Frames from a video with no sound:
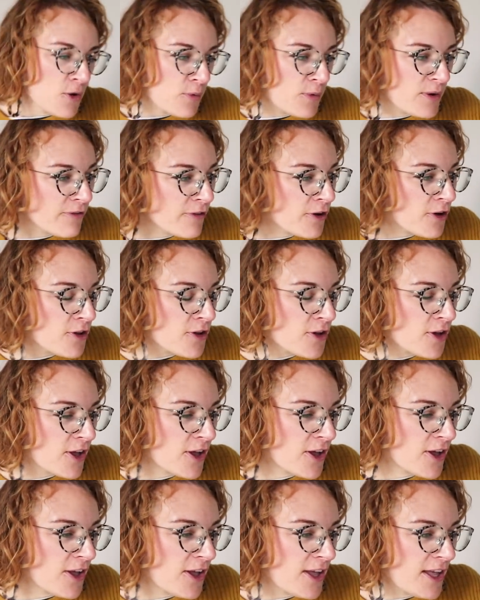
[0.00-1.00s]
We've got,
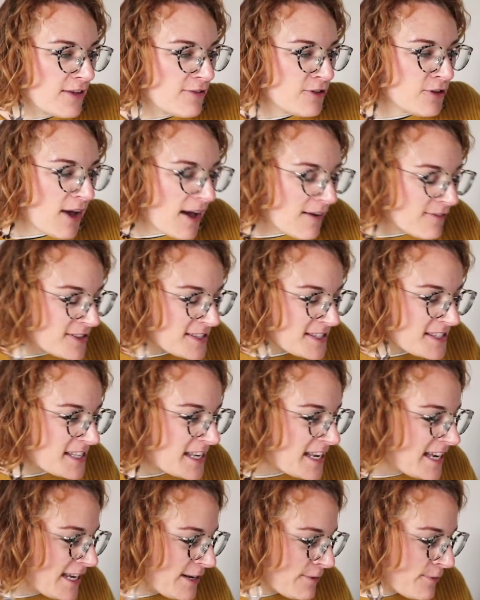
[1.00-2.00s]
if you haven't
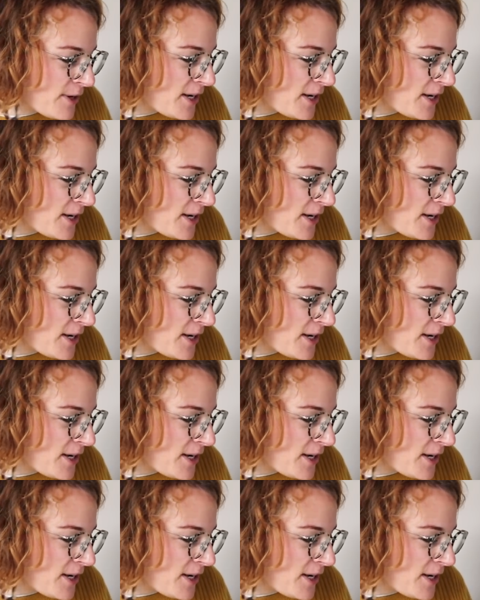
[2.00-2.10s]
seen,